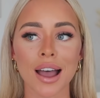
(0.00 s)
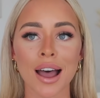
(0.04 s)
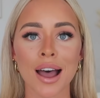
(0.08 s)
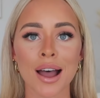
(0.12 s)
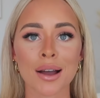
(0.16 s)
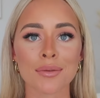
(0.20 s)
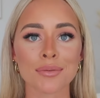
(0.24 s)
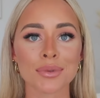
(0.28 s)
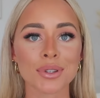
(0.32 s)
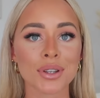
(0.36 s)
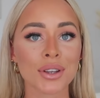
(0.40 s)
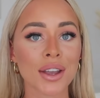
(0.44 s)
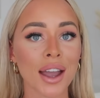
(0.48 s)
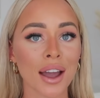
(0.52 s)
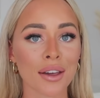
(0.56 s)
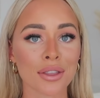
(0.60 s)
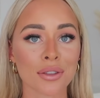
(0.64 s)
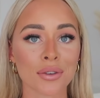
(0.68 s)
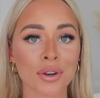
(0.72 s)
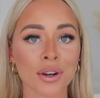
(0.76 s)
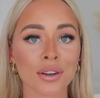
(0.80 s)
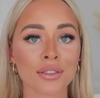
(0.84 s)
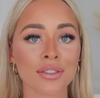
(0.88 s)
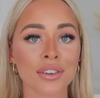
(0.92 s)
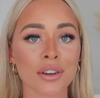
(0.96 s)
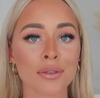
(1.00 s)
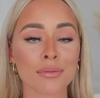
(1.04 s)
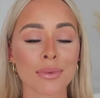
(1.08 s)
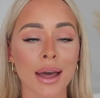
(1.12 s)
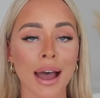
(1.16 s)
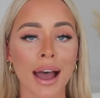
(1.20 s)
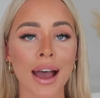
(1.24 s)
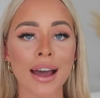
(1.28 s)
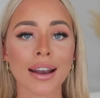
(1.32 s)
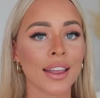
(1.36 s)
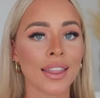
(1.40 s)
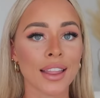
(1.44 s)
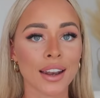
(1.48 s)
Um, so yeah, I thought I'd film
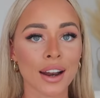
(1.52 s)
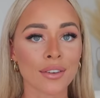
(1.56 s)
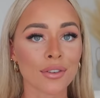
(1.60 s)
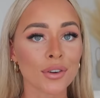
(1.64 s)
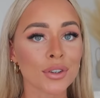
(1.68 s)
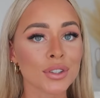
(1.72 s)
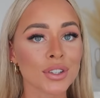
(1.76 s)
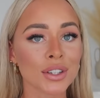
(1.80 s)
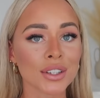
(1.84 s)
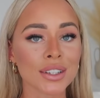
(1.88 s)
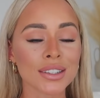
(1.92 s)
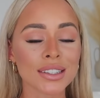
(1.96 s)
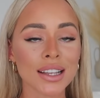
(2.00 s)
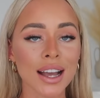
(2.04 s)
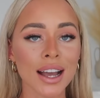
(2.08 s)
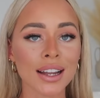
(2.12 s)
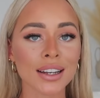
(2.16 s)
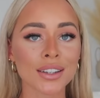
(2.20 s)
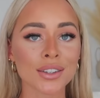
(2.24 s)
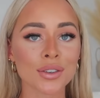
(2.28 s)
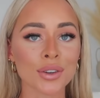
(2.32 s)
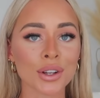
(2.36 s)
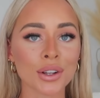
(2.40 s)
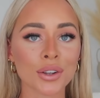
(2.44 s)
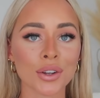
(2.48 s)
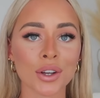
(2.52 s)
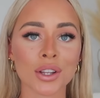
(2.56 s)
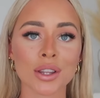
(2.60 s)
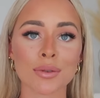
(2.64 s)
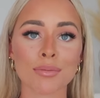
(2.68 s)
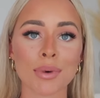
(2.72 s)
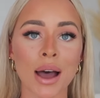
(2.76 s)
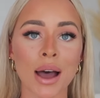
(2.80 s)
that. And then I've also decided to include the